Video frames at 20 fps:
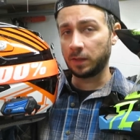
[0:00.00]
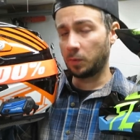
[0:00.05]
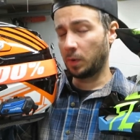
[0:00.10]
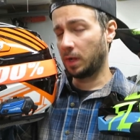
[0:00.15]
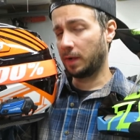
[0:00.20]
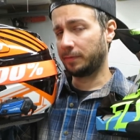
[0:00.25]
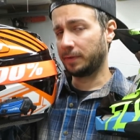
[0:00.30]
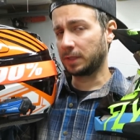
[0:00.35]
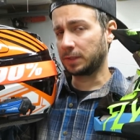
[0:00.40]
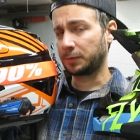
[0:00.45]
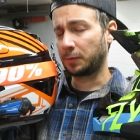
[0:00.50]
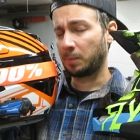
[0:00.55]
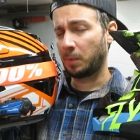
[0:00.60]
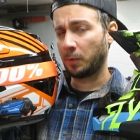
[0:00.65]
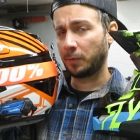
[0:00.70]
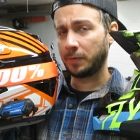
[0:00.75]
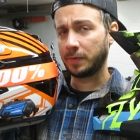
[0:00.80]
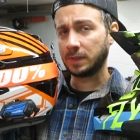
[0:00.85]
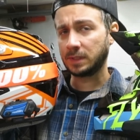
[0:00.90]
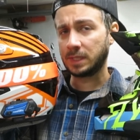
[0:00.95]
Either way, I'll have links for
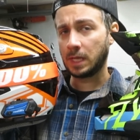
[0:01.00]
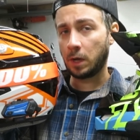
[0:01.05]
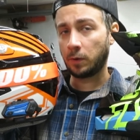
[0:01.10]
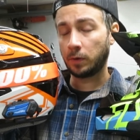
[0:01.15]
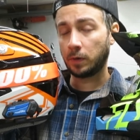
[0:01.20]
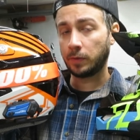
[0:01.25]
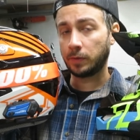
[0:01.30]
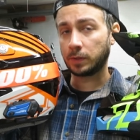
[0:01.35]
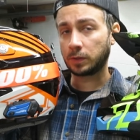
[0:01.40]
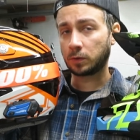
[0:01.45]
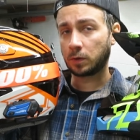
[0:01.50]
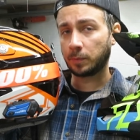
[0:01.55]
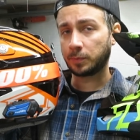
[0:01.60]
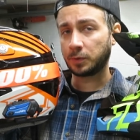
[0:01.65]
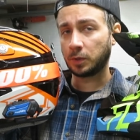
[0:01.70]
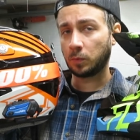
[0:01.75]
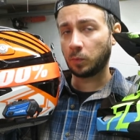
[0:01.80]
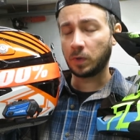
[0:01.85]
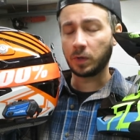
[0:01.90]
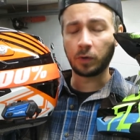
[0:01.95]
both of these down in the
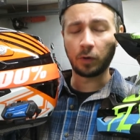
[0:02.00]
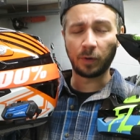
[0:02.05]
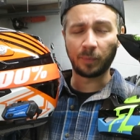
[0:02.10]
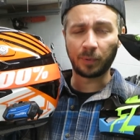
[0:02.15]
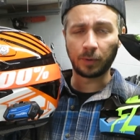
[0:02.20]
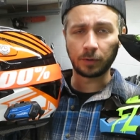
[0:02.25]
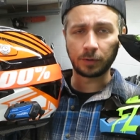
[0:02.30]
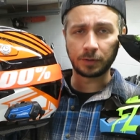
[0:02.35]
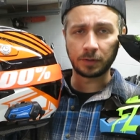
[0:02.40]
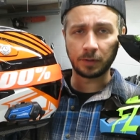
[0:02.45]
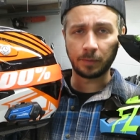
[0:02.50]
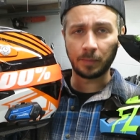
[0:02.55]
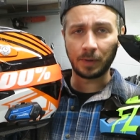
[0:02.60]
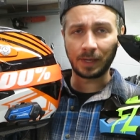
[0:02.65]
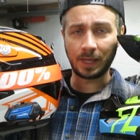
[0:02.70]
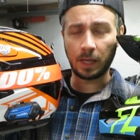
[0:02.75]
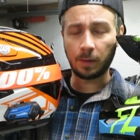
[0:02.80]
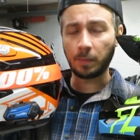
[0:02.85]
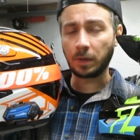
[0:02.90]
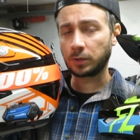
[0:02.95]
description. When you go to purchase them,
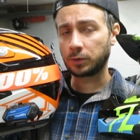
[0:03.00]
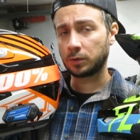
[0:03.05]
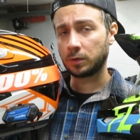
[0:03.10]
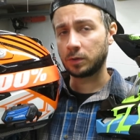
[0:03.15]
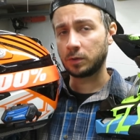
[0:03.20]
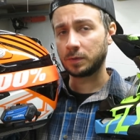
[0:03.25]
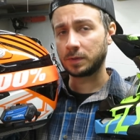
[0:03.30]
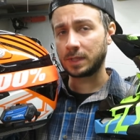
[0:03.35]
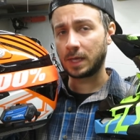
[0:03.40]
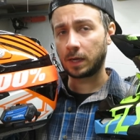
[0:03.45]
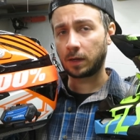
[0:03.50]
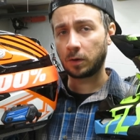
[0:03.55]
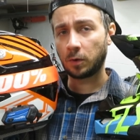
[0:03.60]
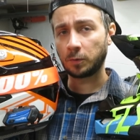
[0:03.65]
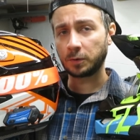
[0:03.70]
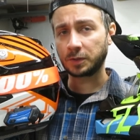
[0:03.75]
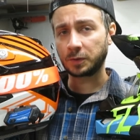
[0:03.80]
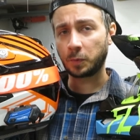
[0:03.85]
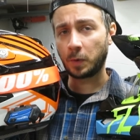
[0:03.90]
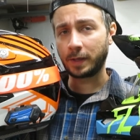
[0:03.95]
again, make sure you use that
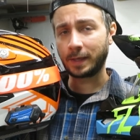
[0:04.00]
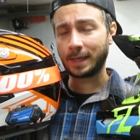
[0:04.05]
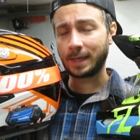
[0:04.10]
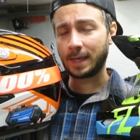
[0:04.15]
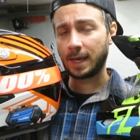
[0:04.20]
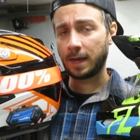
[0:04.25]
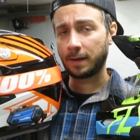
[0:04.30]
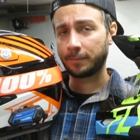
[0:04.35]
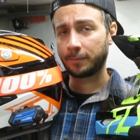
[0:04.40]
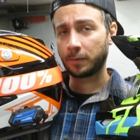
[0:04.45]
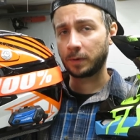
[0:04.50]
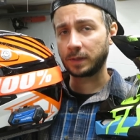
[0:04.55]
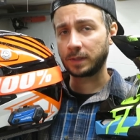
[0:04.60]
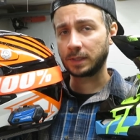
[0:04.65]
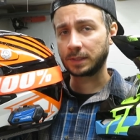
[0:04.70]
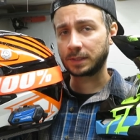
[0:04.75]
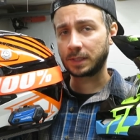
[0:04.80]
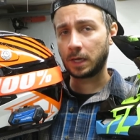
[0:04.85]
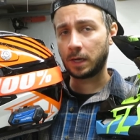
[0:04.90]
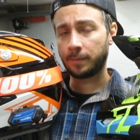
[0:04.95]
code SWANKY CAT for a
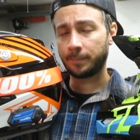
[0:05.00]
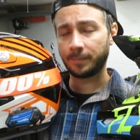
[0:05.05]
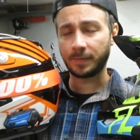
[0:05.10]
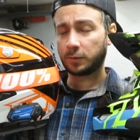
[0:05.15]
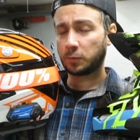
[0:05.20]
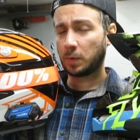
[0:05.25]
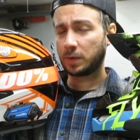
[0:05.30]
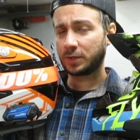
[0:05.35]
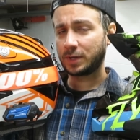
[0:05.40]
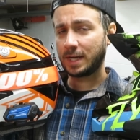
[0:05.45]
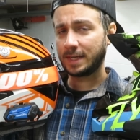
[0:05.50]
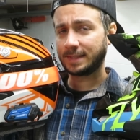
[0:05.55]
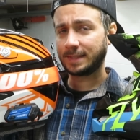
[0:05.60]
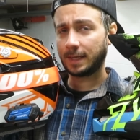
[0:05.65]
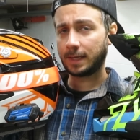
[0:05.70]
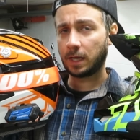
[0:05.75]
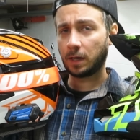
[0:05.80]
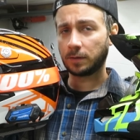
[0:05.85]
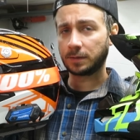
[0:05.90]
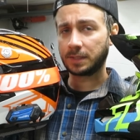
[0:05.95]
discount. Thanks for watching, guys.
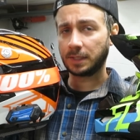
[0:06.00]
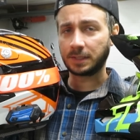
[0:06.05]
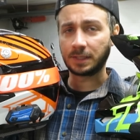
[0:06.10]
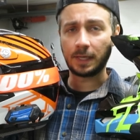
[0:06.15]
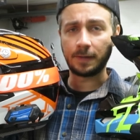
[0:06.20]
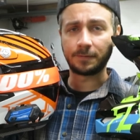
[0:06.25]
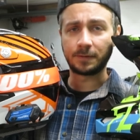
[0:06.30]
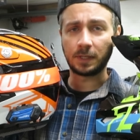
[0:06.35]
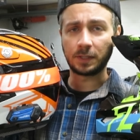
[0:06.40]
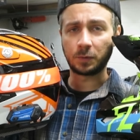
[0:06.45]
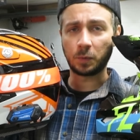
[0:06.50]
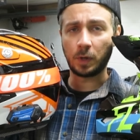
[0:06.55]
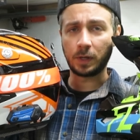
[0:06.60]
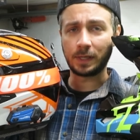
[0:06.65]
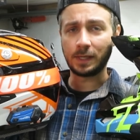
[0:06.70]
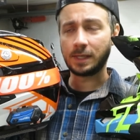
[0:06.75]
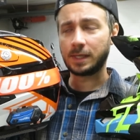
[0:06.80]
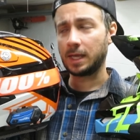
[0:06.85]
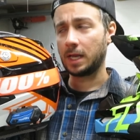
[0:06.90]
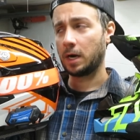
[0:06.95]
Take care, stay safe, stay
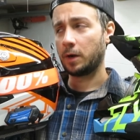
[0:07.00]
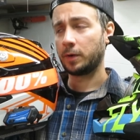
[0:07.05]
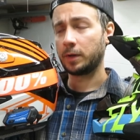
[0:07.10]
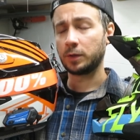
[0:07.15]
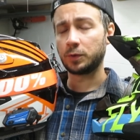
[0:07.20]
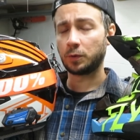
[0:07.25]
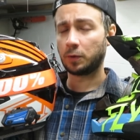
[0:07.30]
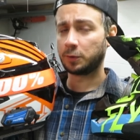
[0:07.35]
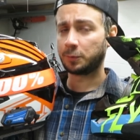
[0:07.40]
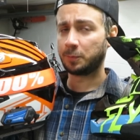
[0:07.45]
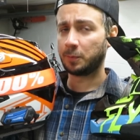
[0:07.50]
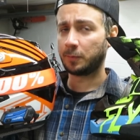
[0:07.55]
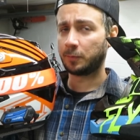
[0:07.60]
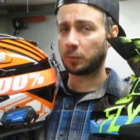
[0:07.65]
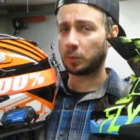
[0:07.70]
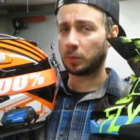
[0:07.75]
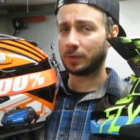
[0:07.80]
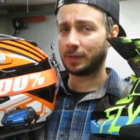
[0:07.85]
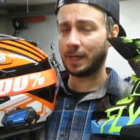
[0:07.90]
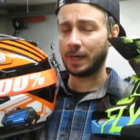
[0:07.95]
swanky. Get out, enjoy this
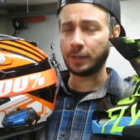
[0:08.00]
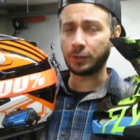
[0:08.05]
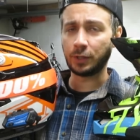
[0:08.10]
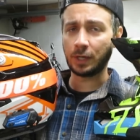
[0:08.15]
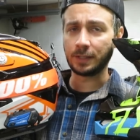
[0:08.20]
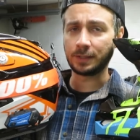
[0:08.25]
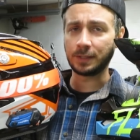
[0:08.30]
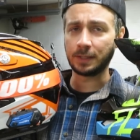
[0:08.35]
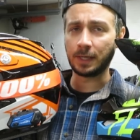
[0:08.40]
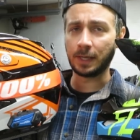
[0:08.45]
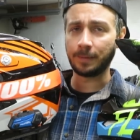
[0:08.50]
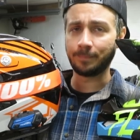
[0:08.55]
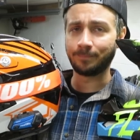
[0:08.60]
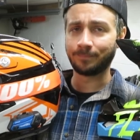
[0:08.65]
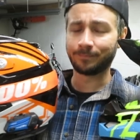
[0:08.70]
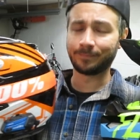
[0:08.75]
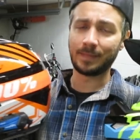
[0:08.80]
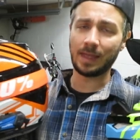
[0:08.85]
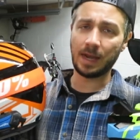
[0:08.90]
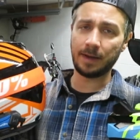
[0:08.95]
beautiful world any chance you
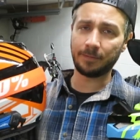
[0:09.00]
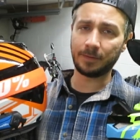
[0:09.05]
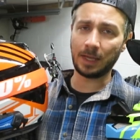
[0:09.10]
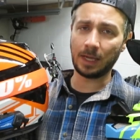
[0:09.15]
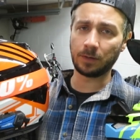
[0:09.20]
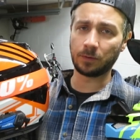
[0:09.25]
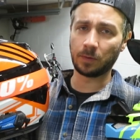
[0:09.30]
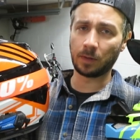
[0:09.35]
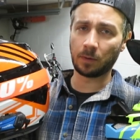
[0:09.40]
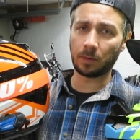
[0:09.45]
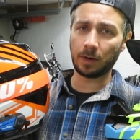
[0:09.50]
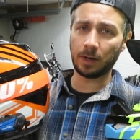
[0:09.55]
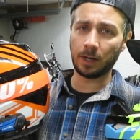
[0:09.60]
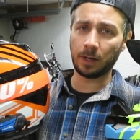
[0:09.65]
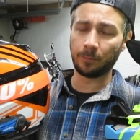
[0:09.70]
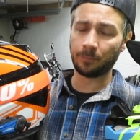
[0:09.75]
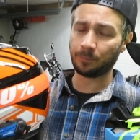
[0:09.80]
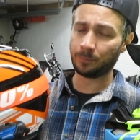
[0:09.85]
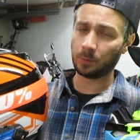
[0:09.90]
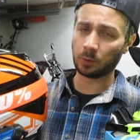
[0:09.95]
get. And if you can't do that right
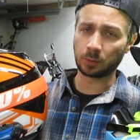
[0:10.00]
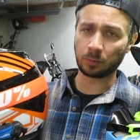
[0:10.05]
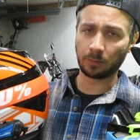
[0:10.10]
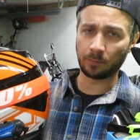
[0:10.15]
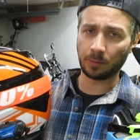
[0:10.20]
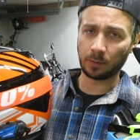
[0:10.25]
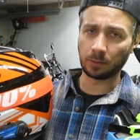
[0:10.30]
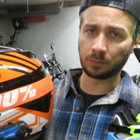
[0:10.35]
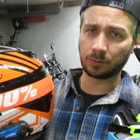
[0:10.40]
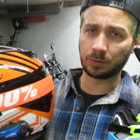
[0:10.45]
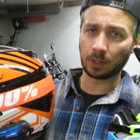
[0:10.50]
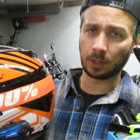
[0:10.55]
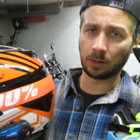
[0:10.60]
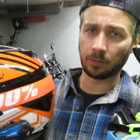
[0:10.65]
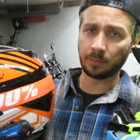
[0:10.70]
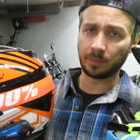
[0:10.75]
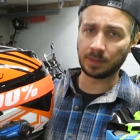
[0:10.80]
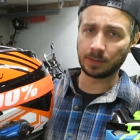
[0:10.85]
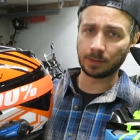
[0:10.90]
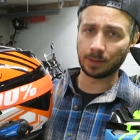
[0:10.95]
now, here's some more videos to check out
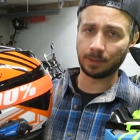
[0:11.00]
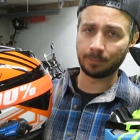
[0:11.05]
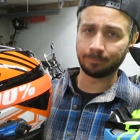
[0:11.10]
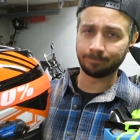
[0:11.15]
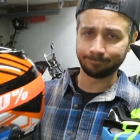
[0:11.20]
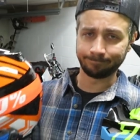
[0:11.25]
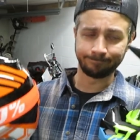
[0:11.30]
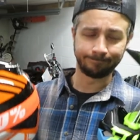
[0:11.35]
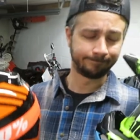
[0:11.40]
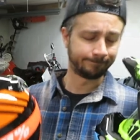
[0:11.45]
in the meantime.